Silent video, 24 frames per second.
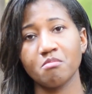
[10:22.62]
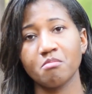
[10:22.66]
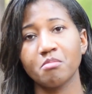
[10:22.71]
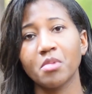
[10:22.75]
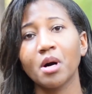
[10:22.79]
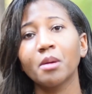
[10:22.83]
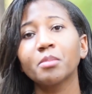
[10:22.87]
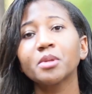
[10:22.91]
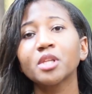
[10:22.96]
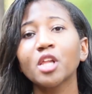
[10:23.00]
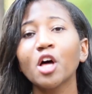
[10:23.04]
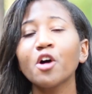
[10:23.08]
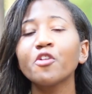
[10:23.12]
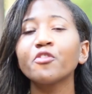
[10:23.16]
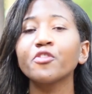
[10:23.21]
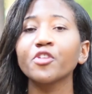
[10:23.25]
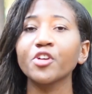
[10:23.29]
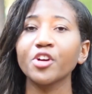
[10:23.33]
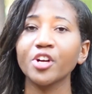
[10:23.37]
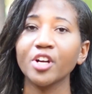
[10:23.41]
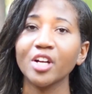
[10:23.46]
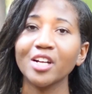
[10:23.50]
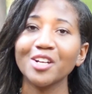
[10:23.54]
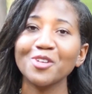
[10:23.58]
bubble
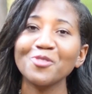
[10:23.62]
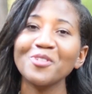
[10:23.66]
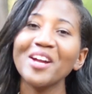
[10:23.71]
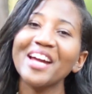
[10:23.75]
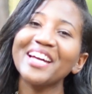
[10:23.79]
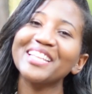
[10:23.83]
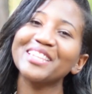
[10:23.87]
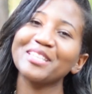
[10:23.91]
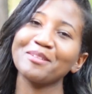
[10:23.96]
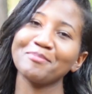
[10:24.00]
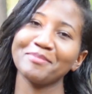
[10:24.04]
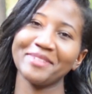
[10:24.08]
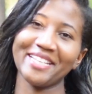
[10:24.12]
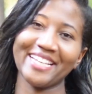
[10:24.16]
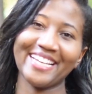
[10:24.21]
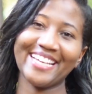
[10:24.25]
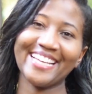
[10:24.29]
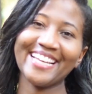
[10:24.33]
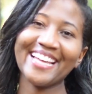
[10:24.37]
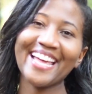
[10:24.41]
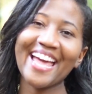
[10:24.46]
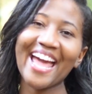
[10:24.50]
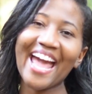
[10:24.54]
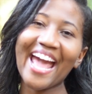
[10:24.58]
over
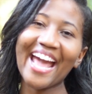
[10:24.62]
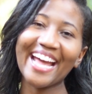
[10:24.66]
randomly,